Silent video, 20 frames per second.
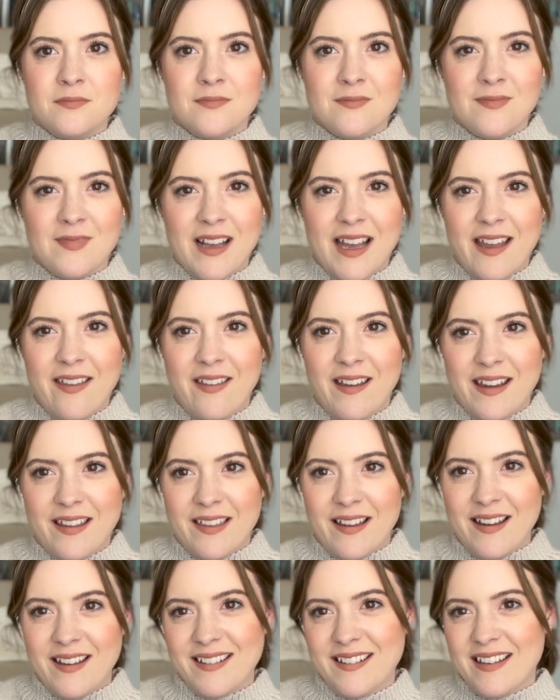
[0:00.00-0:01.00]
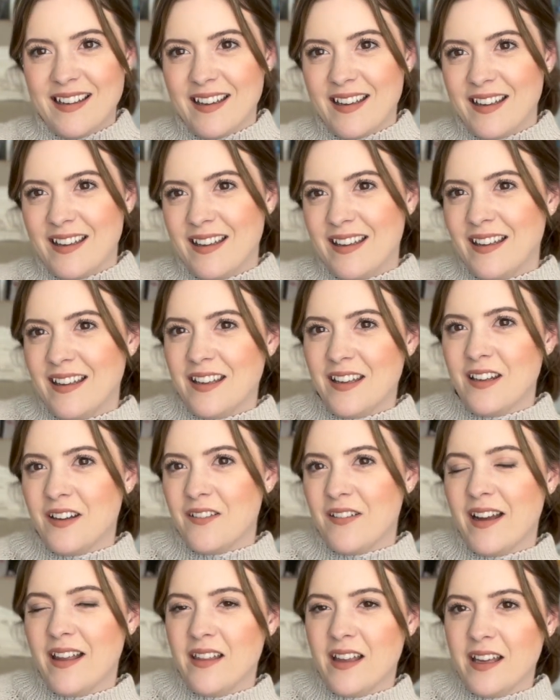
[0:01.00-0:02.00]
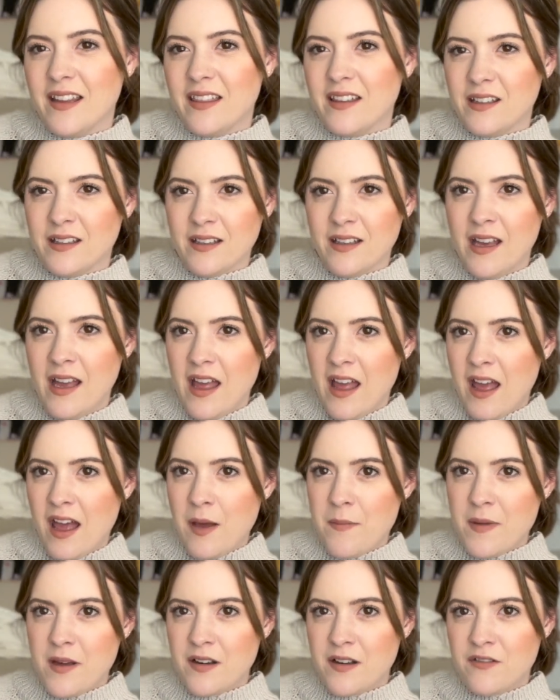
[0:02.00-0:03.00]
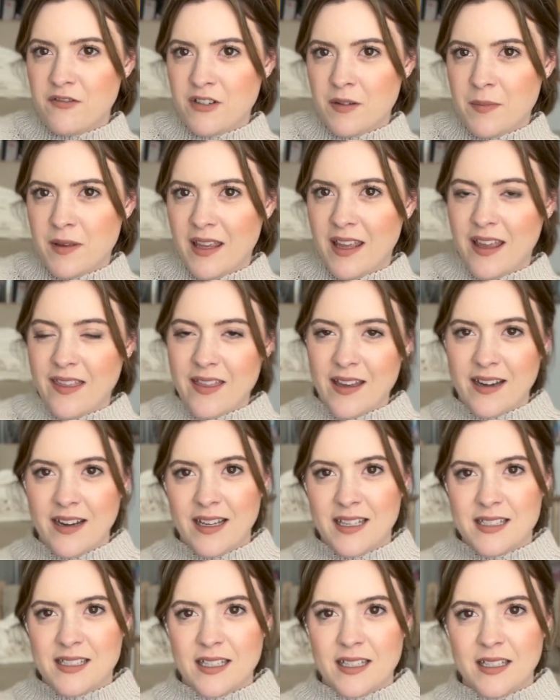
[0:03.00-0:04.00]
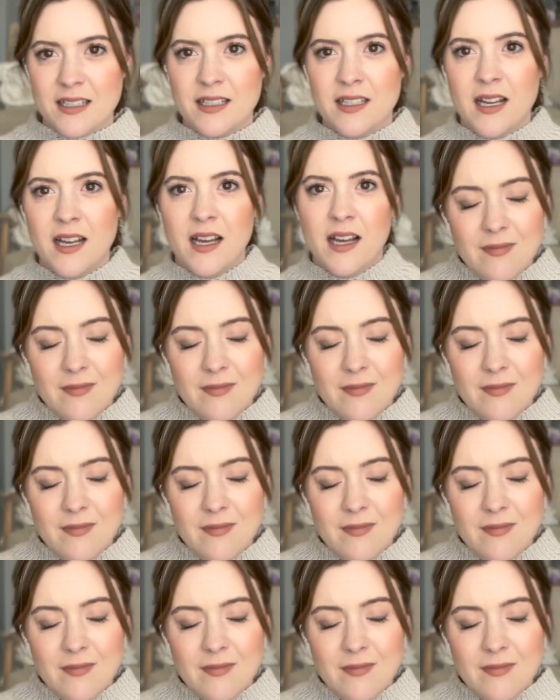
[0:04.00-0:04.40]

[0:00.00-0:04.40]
I like that. I like the amount of ribbing that I did.